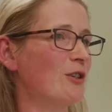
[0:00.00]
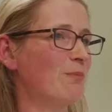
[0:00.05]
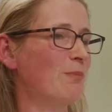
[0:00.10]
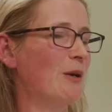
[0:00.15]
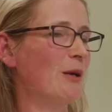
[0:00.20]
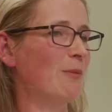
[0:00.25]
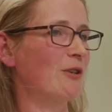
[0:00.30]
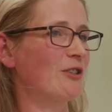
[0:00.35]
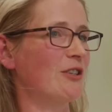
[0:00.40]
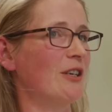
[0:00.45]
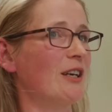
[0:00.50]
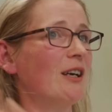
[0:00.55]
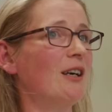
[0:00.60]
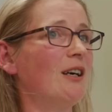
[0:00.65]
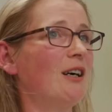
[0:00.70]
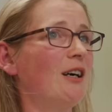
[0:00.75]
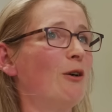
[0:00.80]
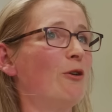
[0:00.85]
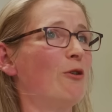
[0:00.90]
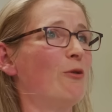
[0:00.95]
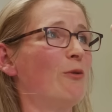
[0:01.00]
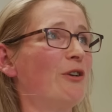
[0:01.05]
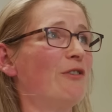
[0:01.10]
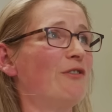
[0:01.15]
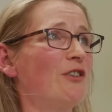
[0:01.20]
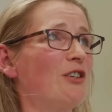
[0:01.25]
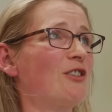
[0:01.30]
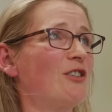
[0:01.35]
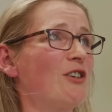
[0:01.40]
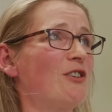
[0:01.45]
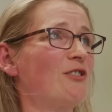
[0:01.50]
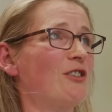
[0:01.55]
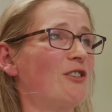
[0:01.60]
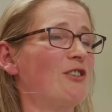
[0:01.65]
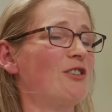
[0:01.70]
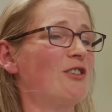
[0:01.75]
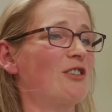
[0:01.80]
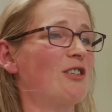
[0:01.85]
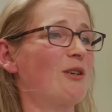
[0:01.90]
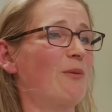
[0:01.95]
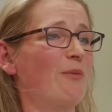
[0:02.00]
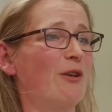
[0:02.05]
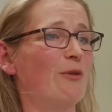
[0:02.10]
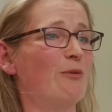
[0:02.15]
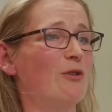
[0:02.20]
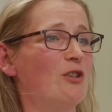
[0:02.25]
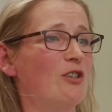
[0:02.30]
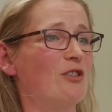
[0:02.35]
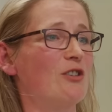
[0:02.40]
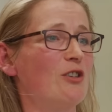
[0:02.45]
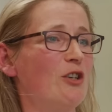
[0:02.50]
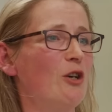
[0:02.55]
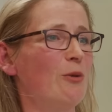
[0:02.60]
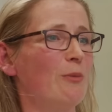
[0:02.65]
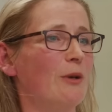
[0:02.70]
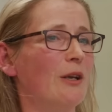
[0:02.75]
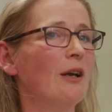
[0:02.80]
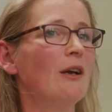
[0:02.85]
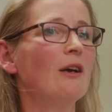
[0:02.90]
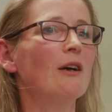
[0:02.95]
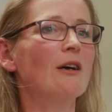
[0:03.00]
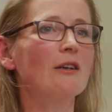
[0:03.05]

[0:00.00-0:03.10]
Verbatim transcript: And people are saying, oh, what if this turns us into something which isn't human?